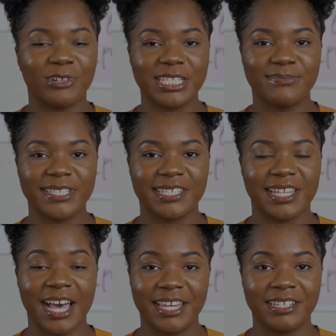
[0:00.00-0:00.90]
brings me to
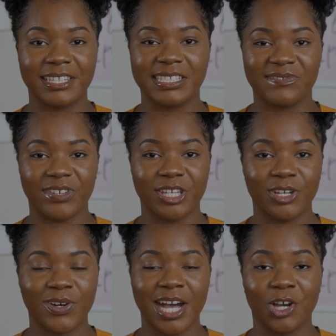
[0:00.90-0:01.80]
the end of this
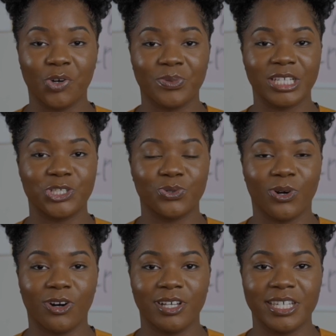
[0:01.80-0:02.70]
video. I hope that
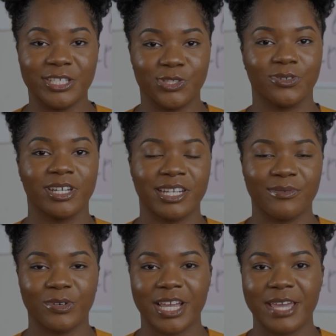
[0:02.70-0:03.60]
you all enjoyed
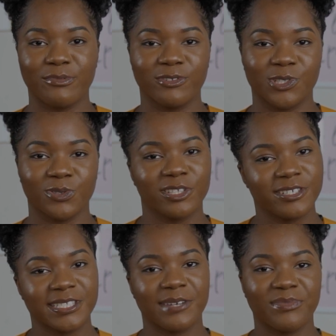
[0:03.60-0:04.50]
and were able to
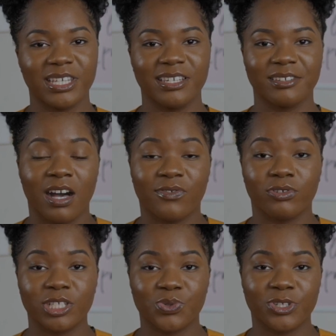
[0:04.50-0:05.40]
learn something. Of
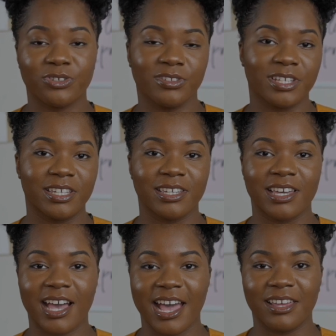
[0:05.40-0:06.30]
course, when you're
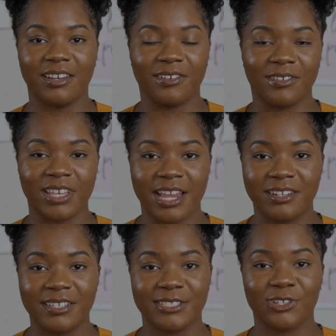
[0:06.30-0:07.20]
looking at
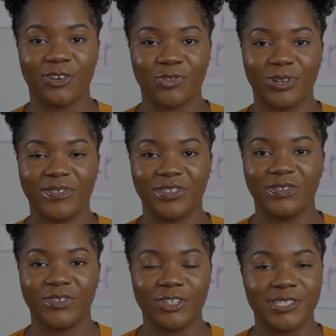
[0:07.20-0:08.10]
editing software for
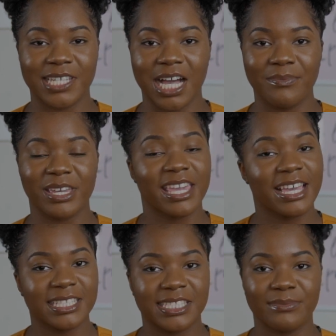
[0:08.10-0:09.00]
the first time, it
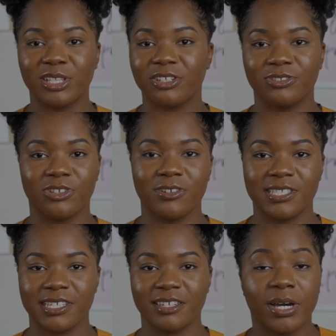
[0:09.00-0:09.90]
can seem a little
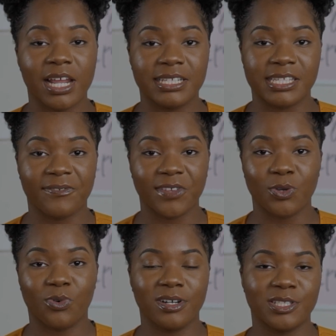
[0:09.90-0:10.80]
daunting, but I
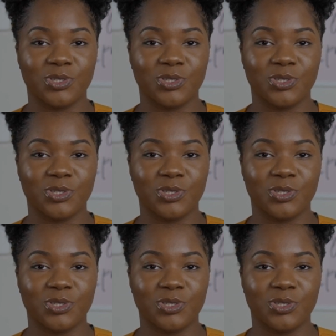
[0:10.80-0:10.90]
definitely want